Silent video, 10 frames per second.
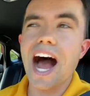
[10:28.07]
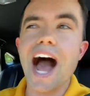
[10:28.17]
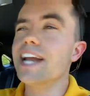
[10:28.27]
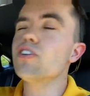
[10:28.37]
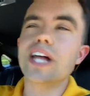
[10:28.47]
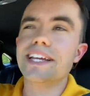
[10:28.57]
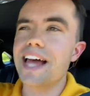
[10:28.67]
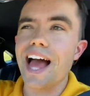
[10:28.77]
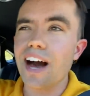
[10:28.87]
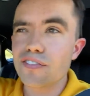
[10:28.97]
I don't like
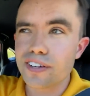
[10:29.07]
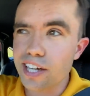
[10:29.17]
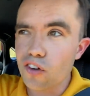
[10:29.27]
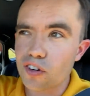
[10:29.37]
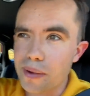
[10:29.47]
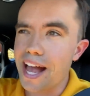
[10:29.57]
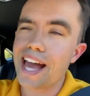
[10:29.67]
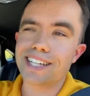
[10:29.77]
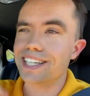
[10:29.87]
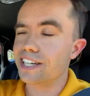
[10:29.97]
that hovering over my
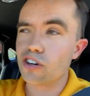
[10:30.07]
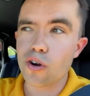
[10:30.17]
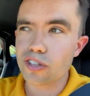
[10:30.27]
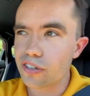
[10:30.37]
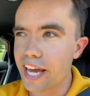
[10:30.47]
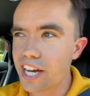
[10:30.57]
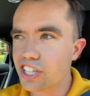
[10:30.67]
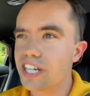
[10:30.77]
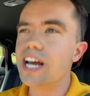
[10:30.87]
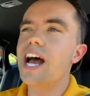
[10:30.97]
head as I grow a
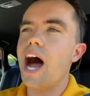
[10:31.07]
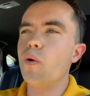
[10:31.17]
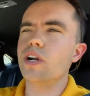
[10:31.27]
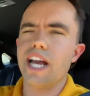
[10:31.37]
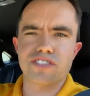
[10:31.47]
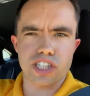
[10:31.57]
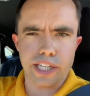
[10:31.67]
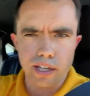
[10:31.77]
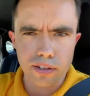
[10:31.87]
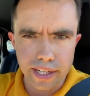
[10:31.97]
location. I want to have
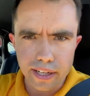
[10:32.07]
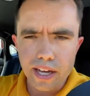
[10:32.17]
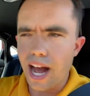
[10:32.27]
security.